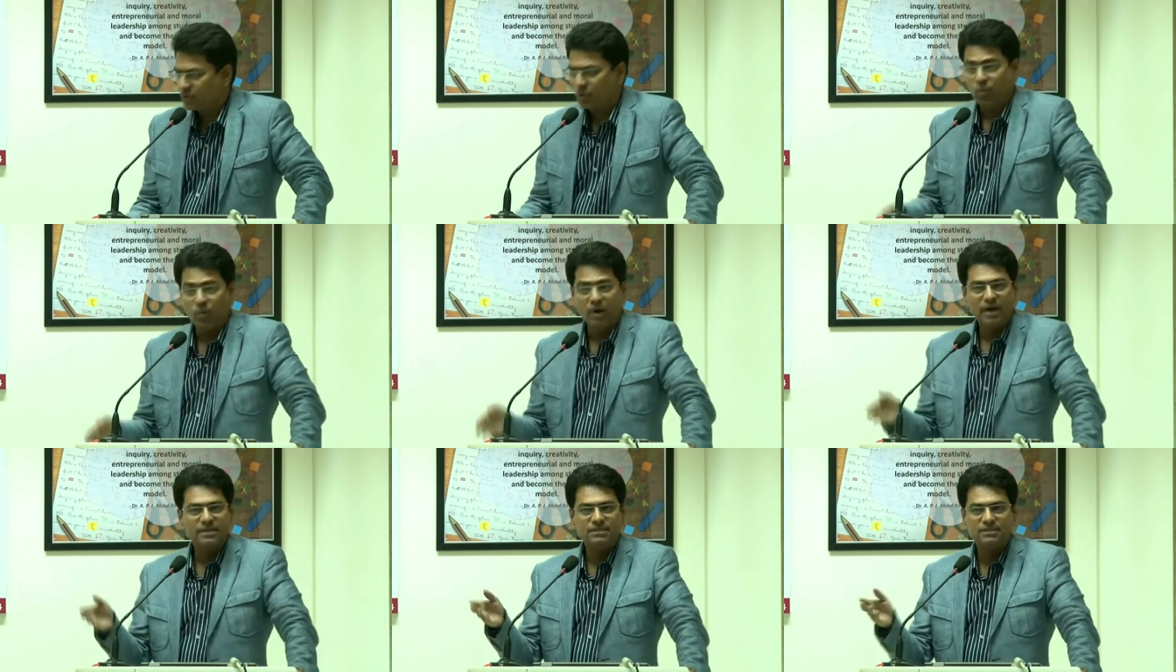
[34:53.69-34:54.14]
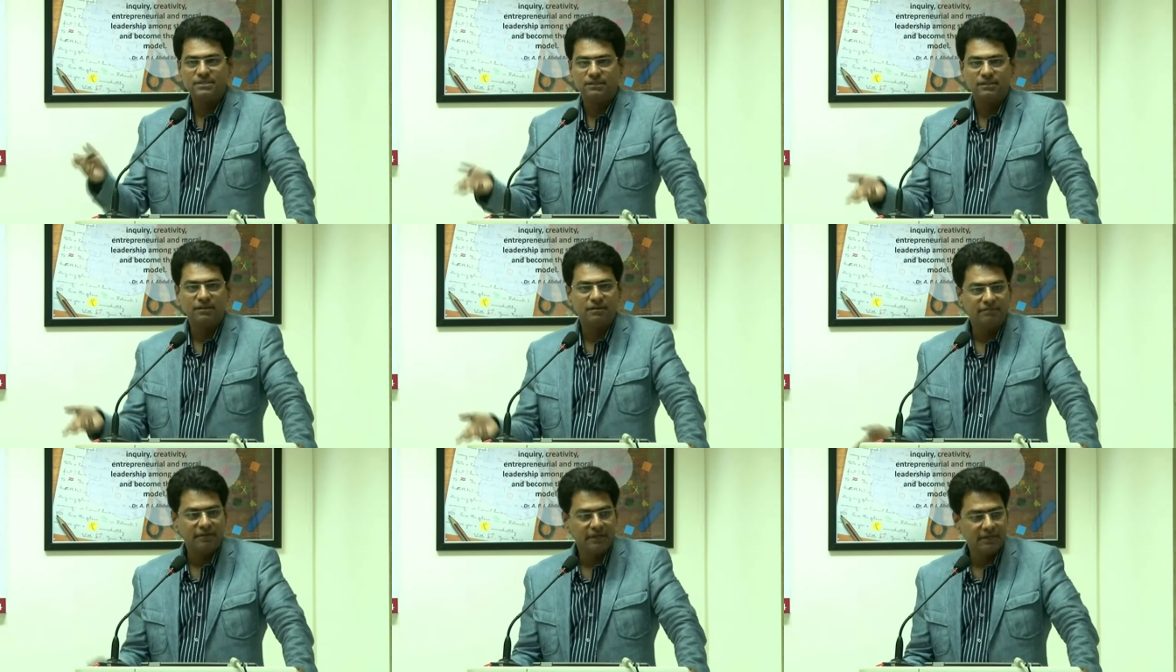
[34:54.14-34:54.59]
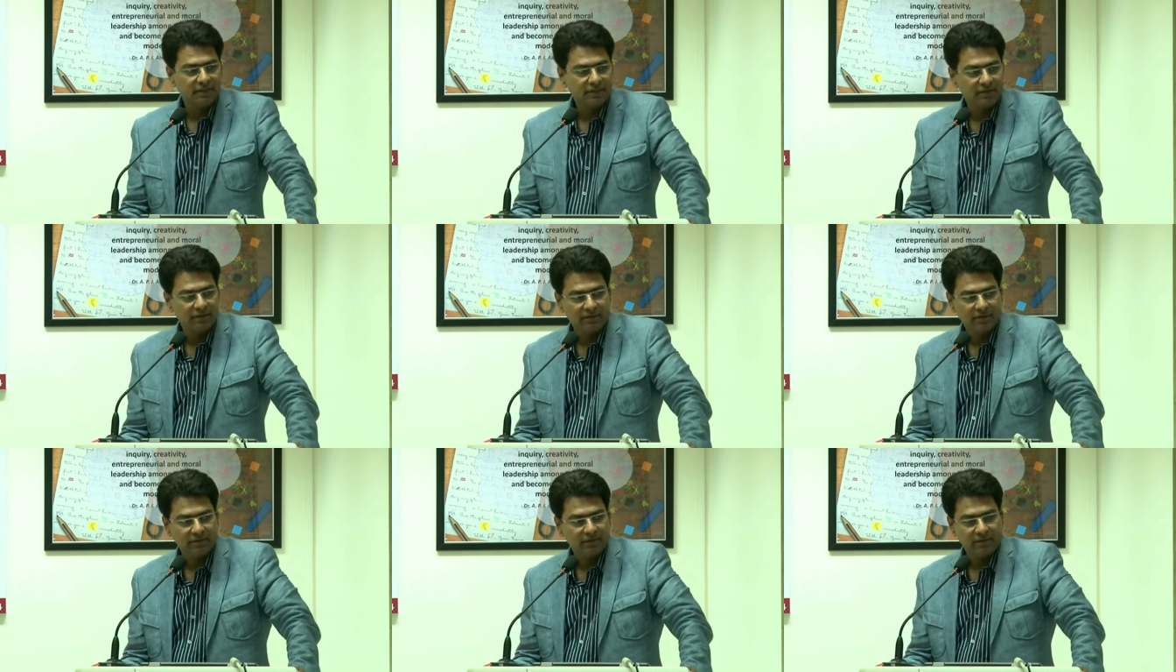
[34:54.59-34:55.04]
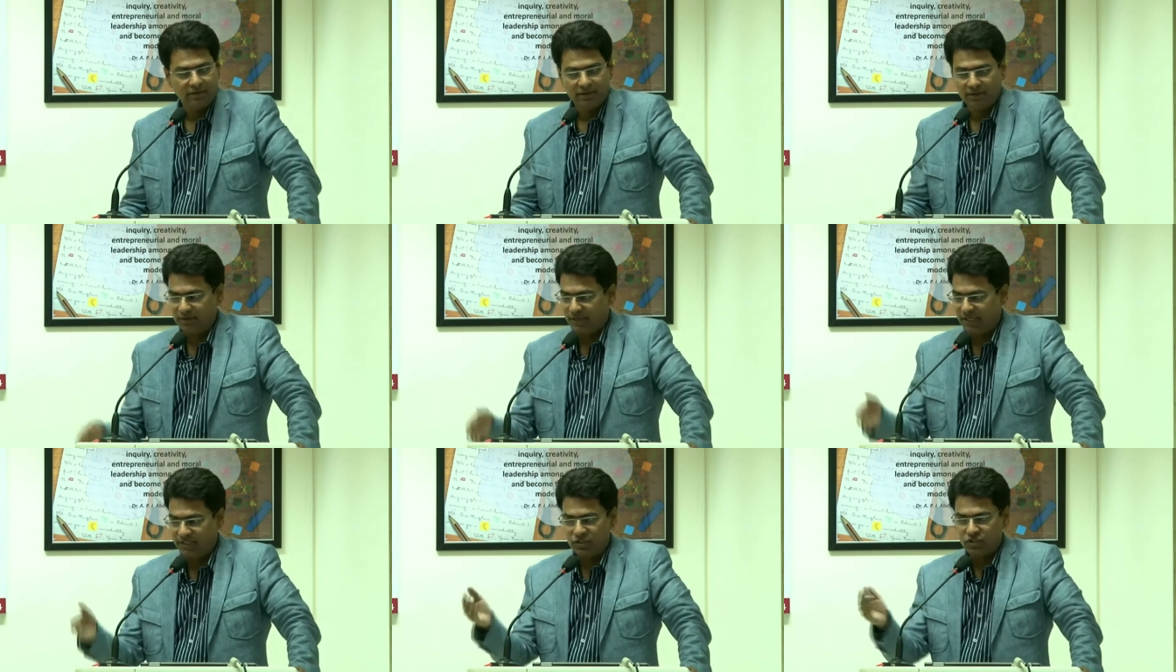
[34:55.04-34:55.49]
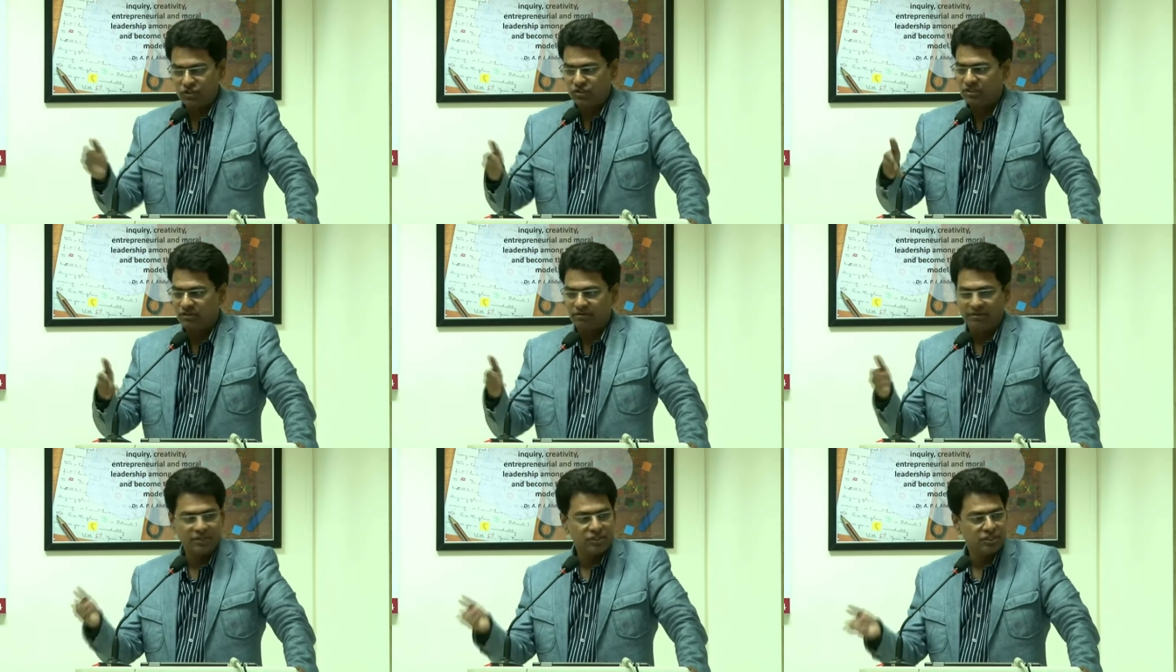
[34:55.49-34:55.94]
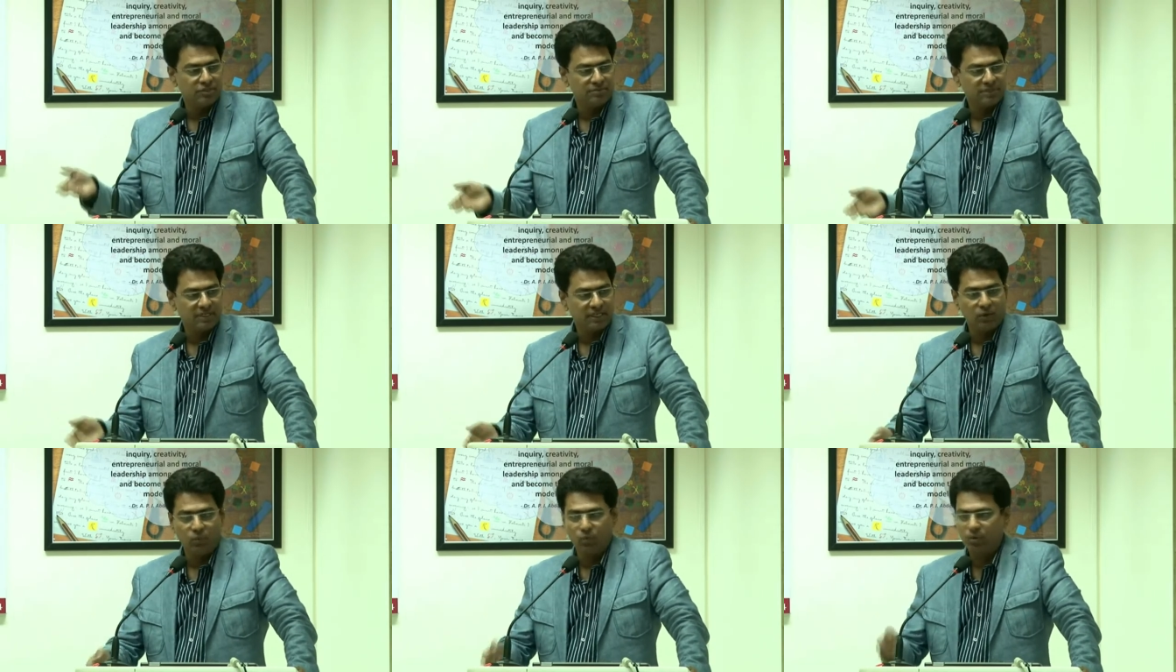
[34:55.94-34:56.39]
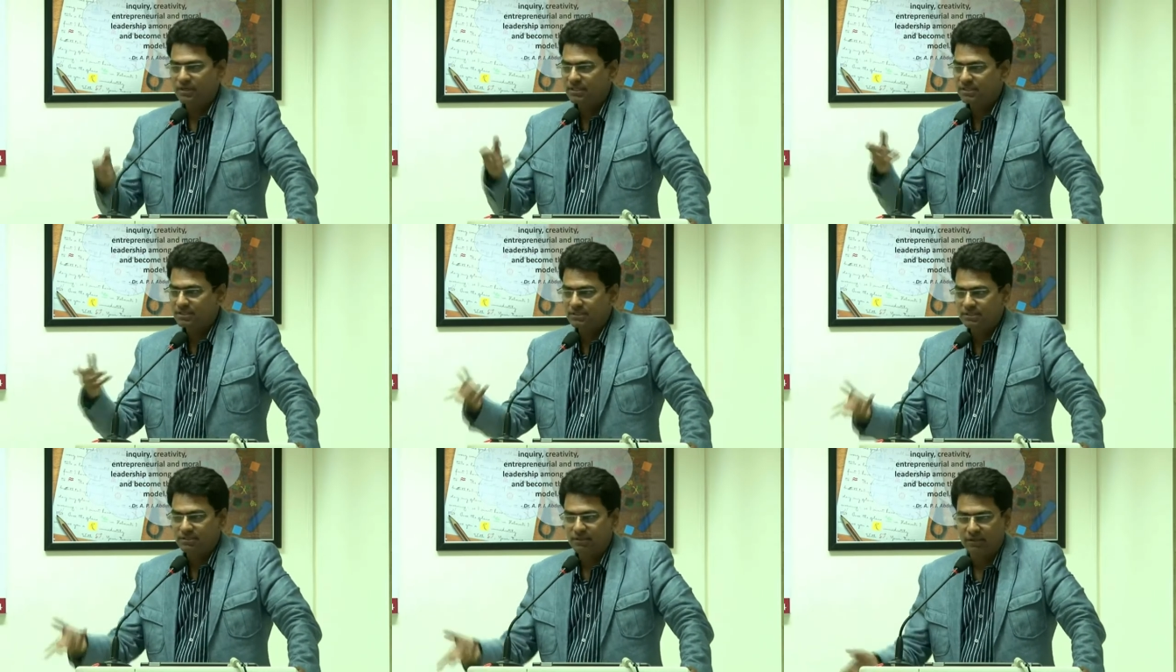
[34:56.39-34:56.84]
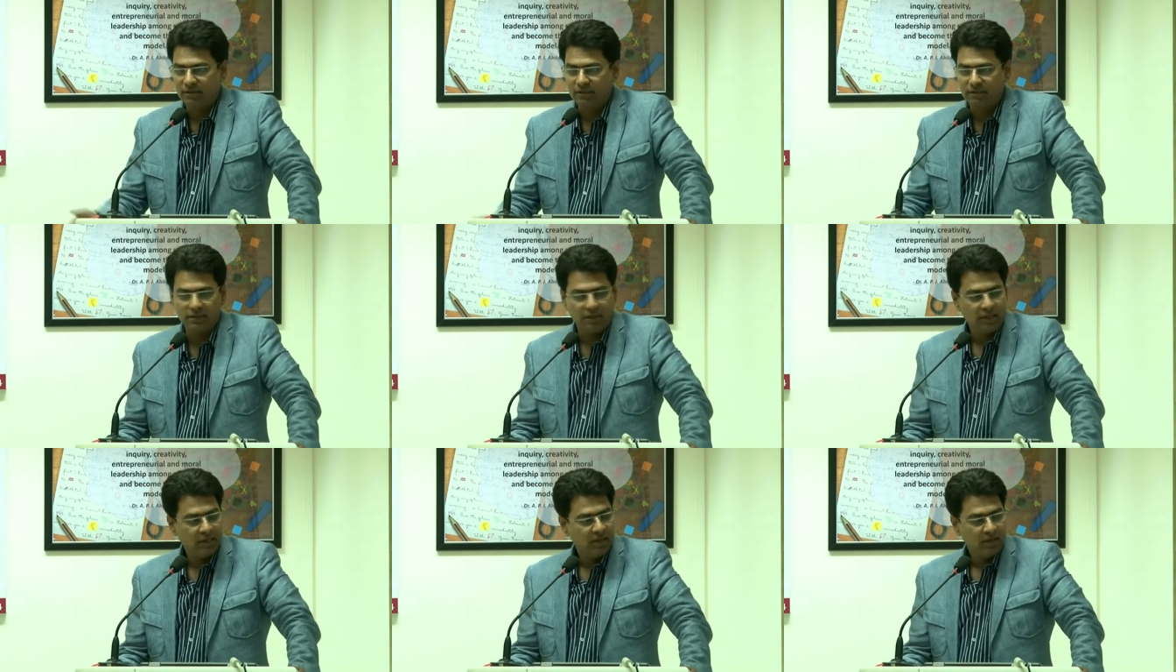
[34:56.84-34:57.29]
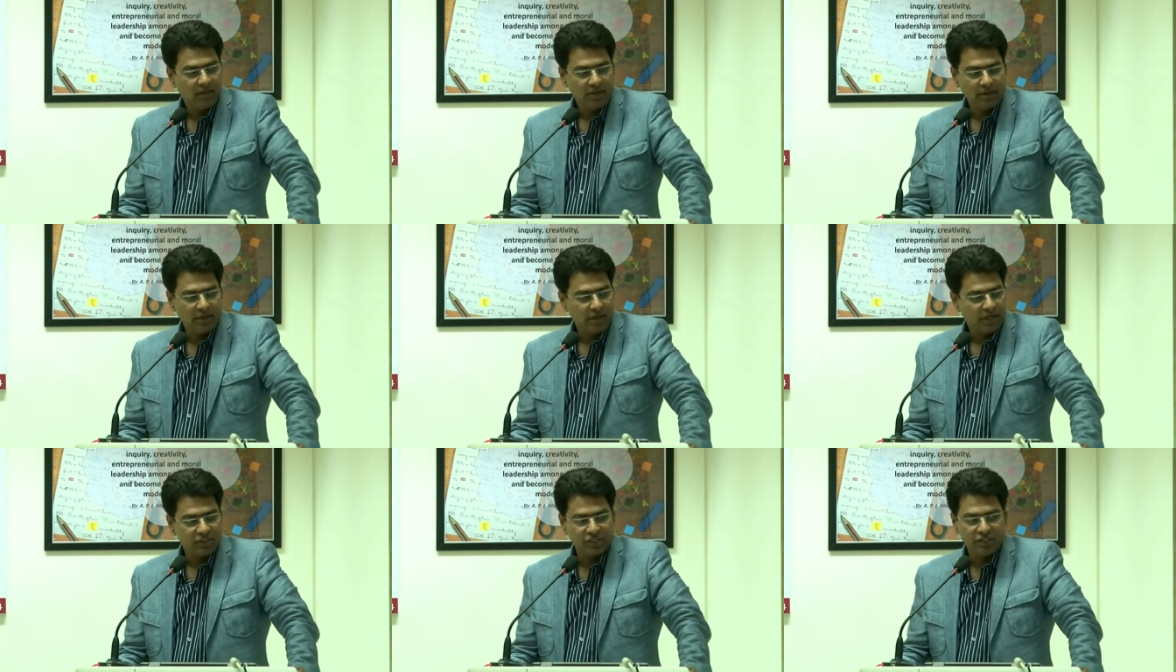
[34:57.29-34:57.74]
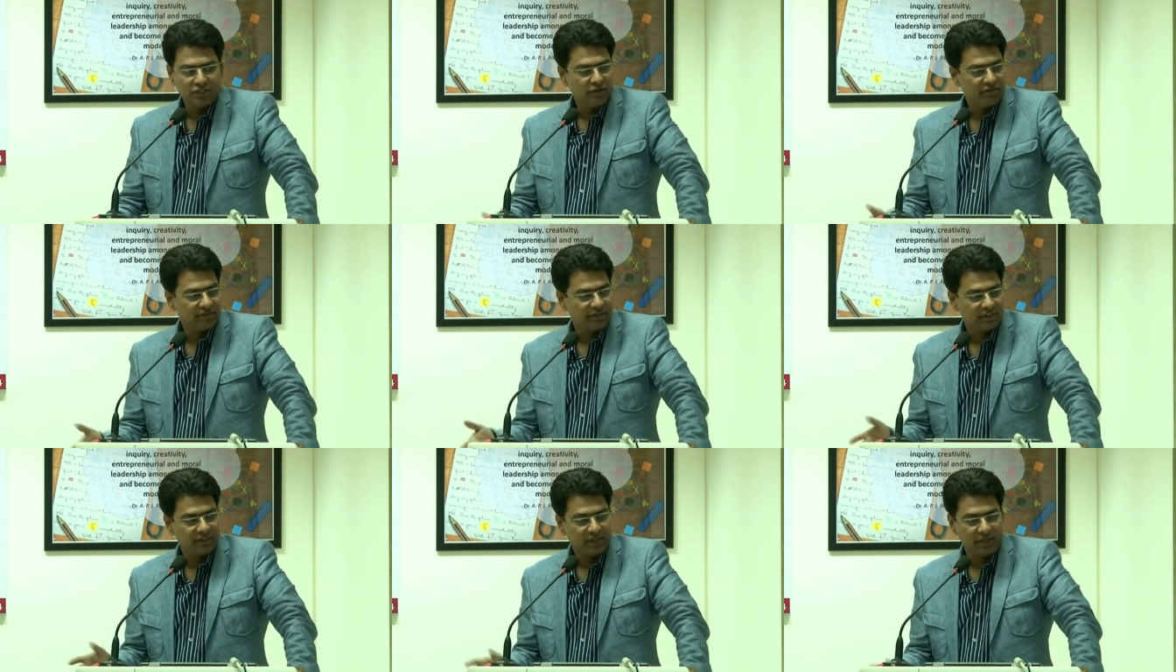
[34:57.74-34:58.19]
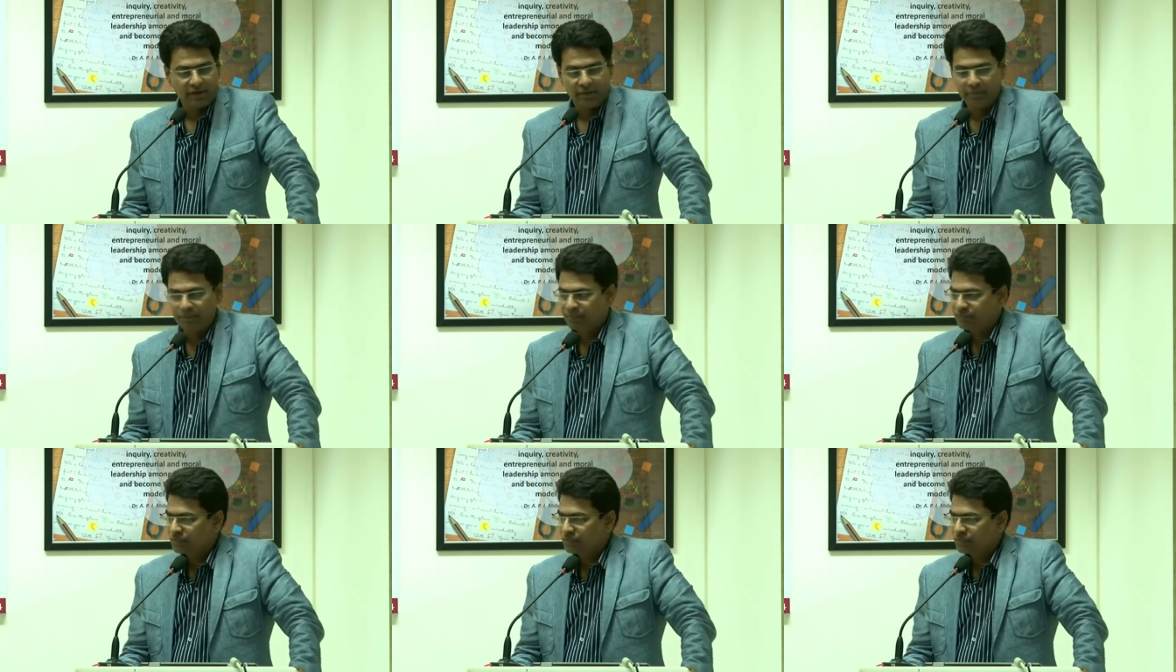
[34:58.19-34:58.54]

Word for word: Why is Qatar fighting uh, existing regimes and what is agenda of Qatar?